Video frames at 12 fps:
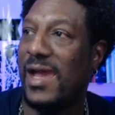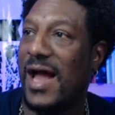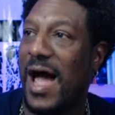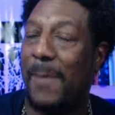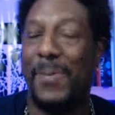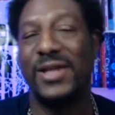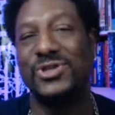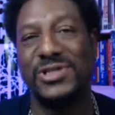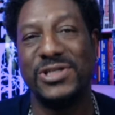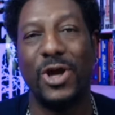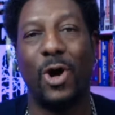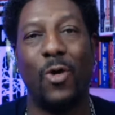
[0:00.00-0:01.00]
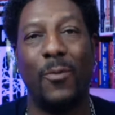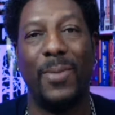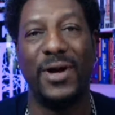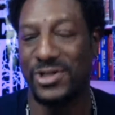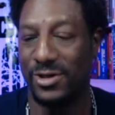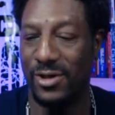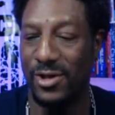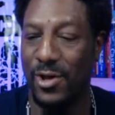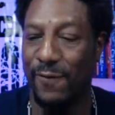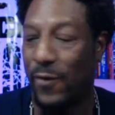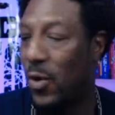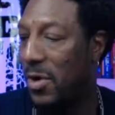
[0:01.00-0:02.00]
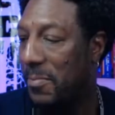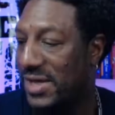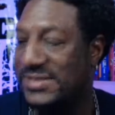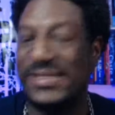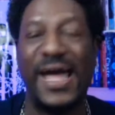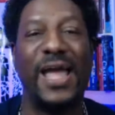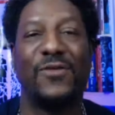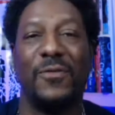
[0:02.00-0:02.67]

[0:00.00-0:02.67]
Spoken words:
I bet you see a whole bunch of Ford Mustangs